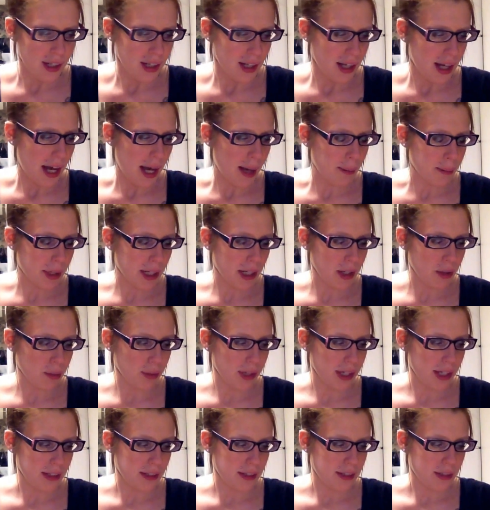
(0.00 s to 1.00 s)
I'm going to
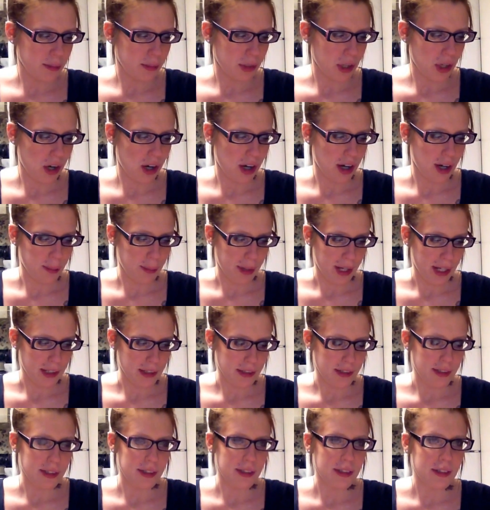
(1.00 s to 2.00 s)
read some
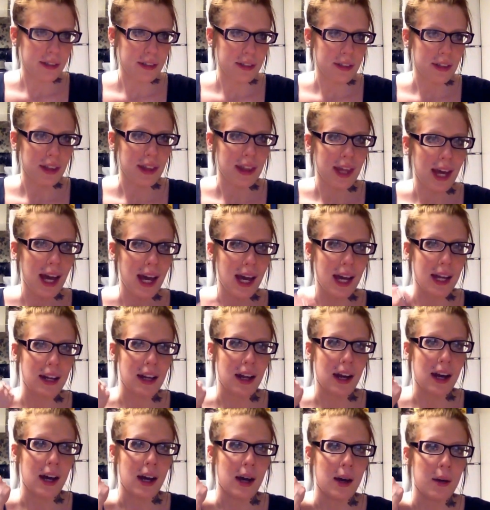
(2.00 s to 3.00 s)
comments that
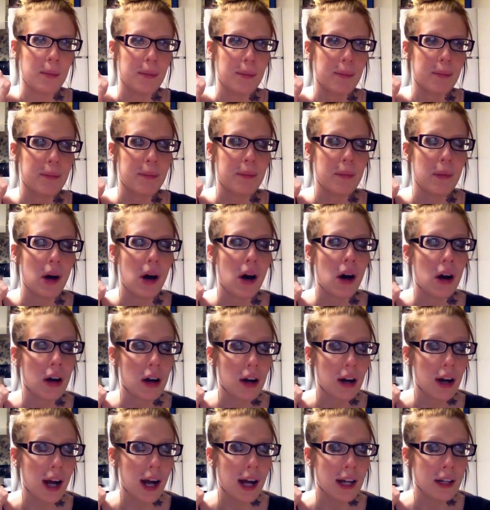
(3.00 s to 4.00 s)

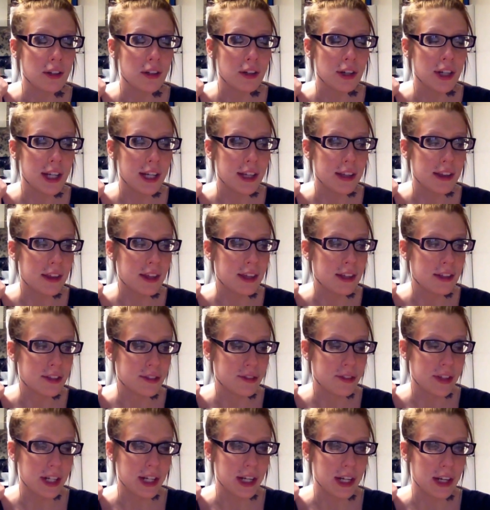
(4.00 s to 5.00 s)
are underneath his
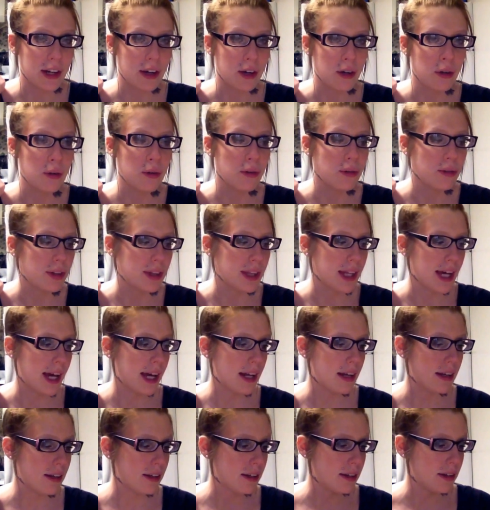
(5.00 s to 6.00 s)
video
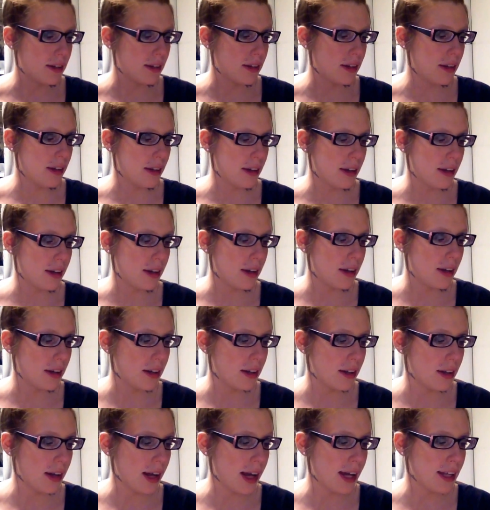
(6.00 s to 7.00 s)
that
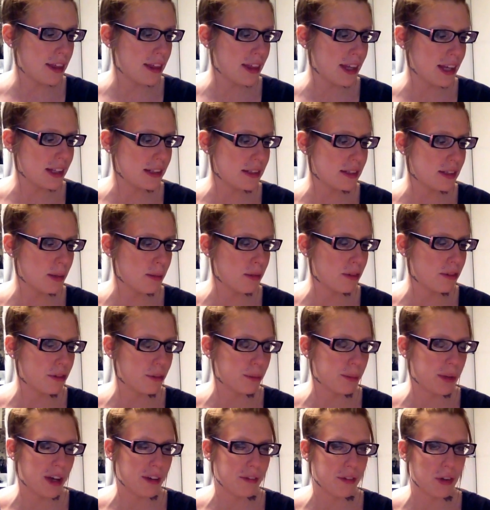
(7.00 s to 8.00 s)
I think some of
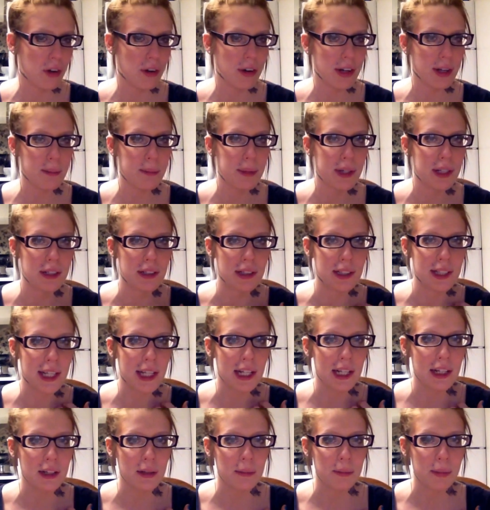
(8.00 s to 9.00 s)
them have already been
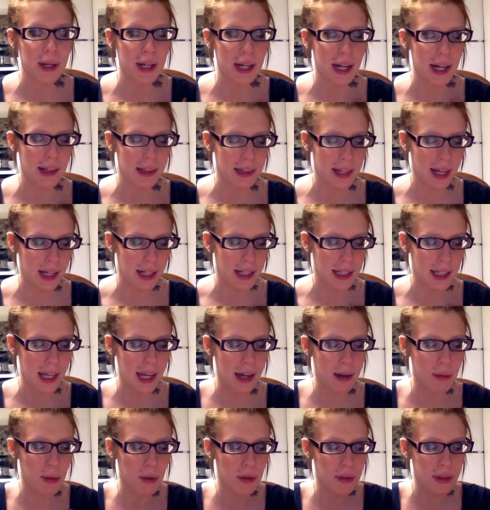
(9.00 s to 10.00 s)
deleted, but luckily
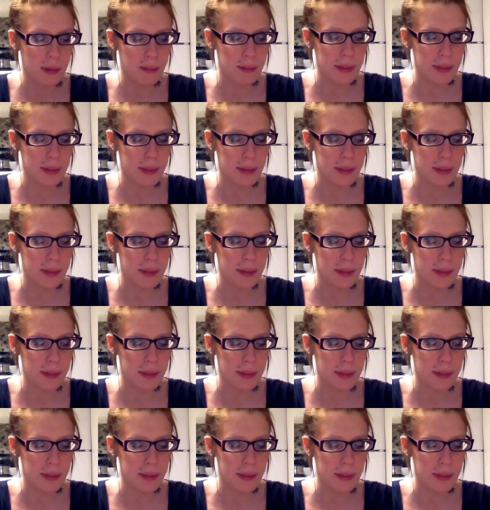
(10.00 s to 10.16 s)
I wrote them